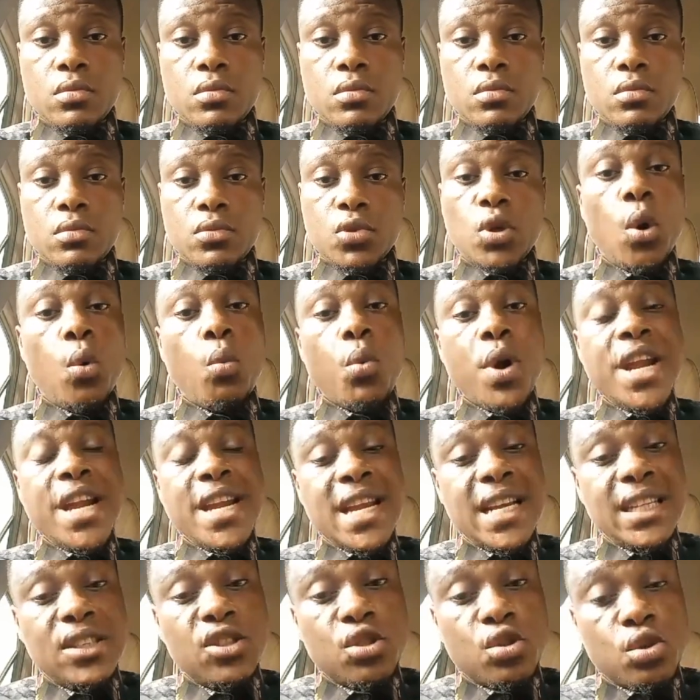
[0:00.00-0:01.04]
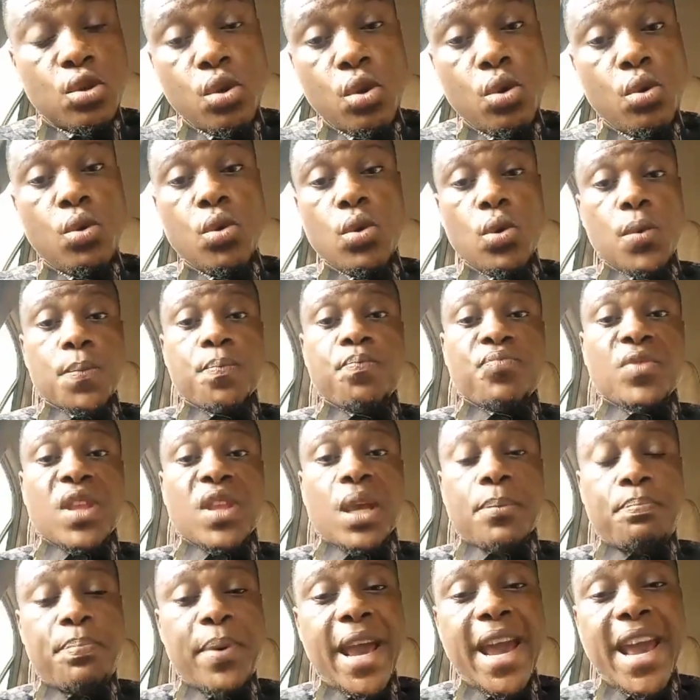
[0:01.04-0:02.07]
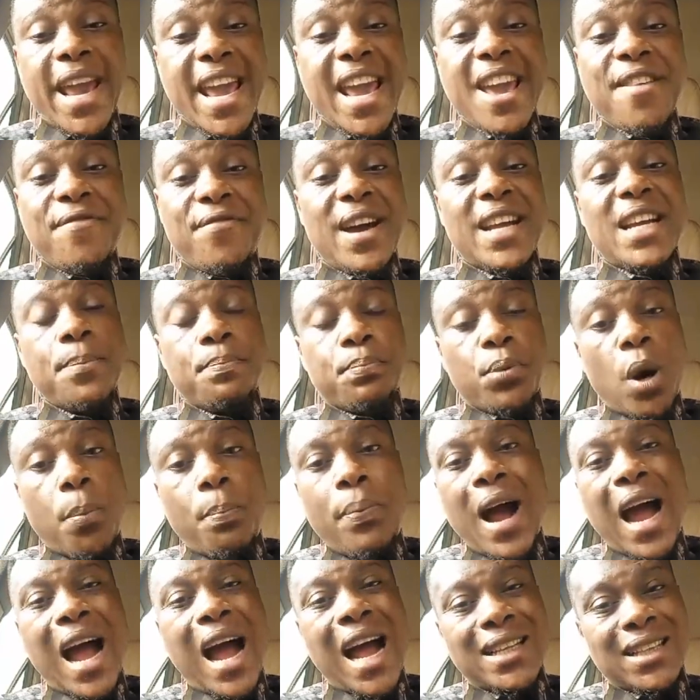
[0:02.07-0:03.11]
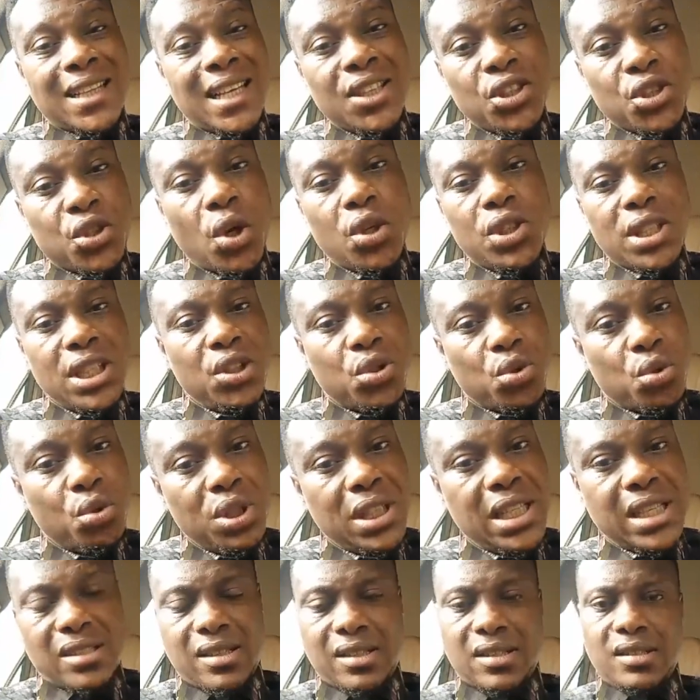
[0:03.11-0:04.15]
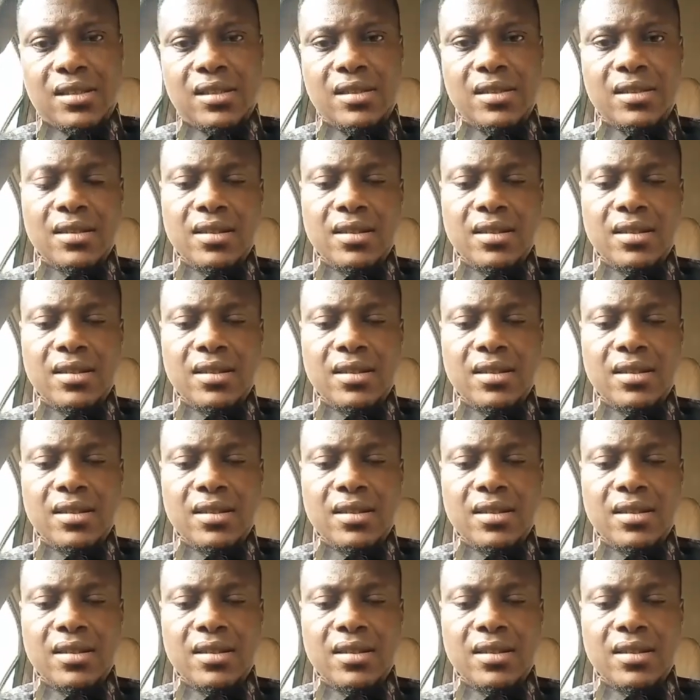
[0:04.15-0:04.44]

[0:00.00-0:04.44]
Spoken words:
So we need to pay a very proper attention into this.